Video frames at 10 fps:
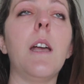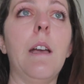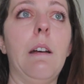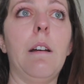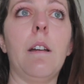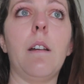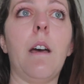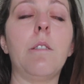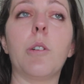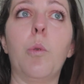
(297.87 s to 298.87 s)
And
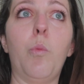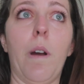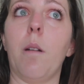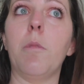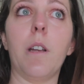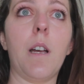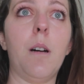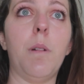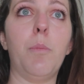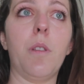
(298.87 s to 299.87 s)
I don't know where I'm going to
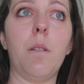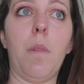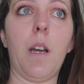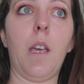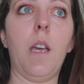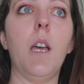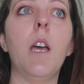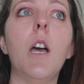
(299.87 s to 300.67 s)
come up with the money